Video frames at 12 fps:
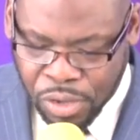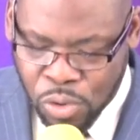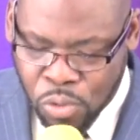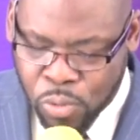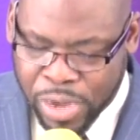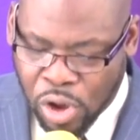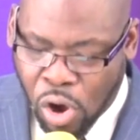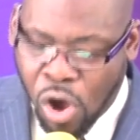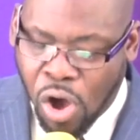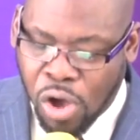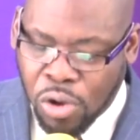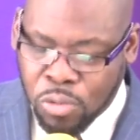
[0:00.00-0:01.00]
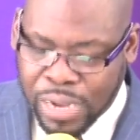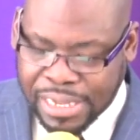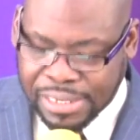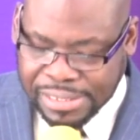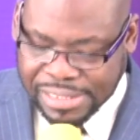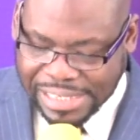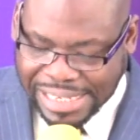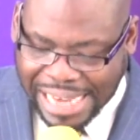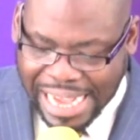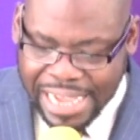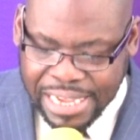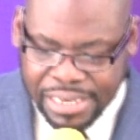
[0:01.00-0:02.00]
When all were
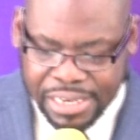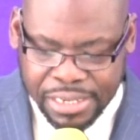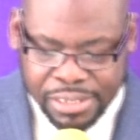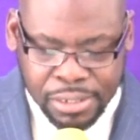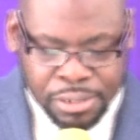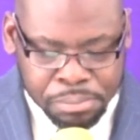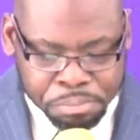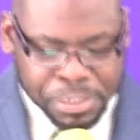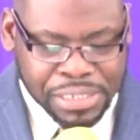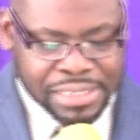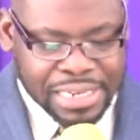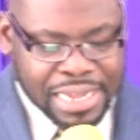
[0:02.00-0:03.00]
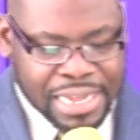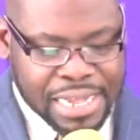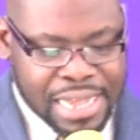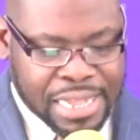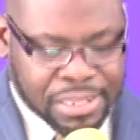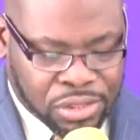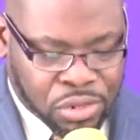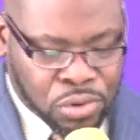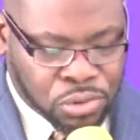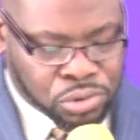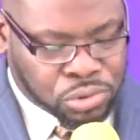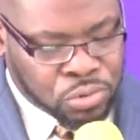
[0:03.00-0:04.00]
denying it, Peter and
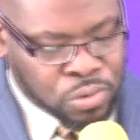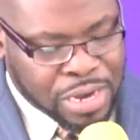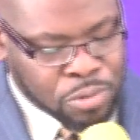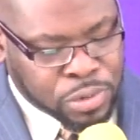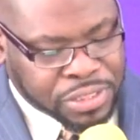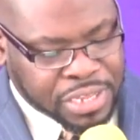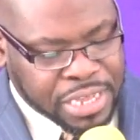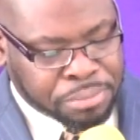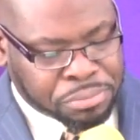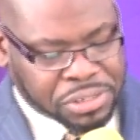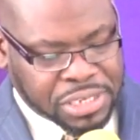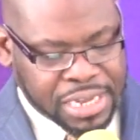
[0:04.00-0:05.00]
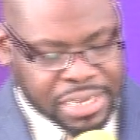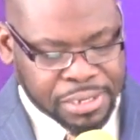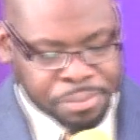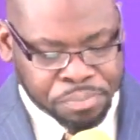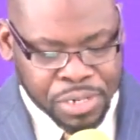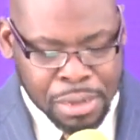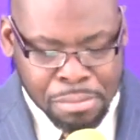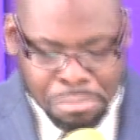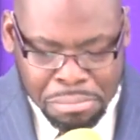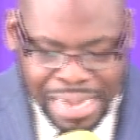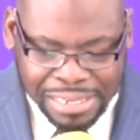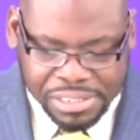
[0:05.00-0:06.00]
those who were with him said,
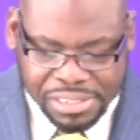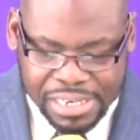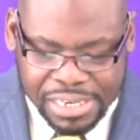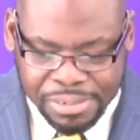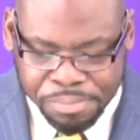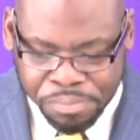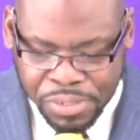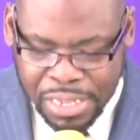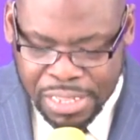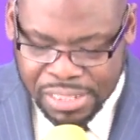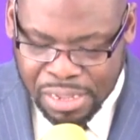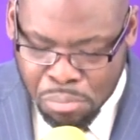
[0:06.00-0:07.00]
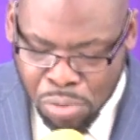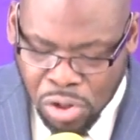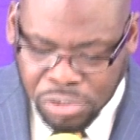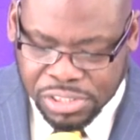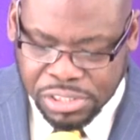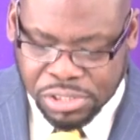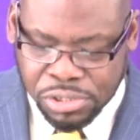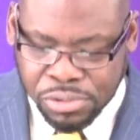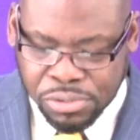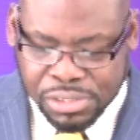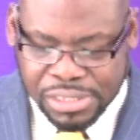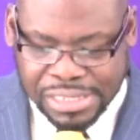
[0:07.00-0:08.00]
Master, the
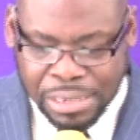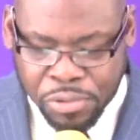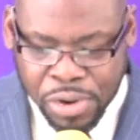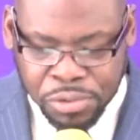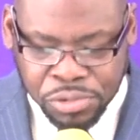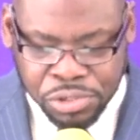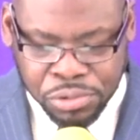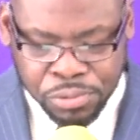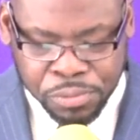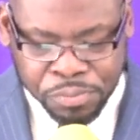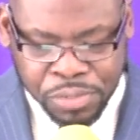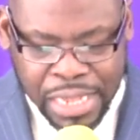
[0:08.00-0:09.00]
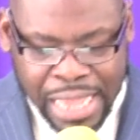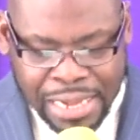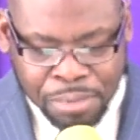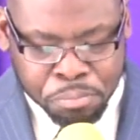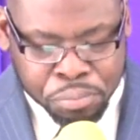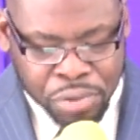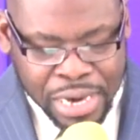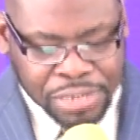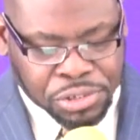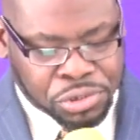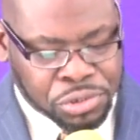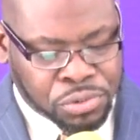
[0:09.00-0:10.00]
multitudes surround you and
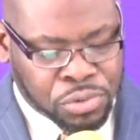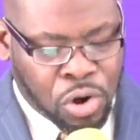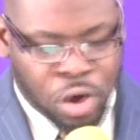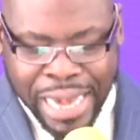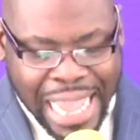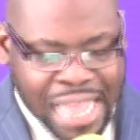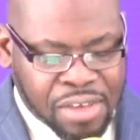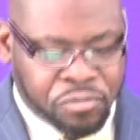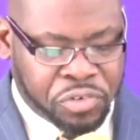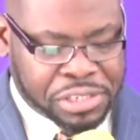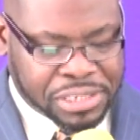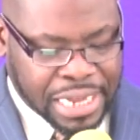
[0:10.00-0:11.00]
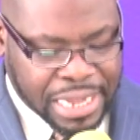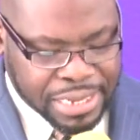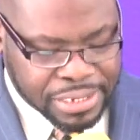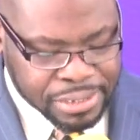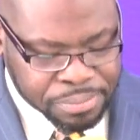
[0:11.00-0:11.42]
press you on every side.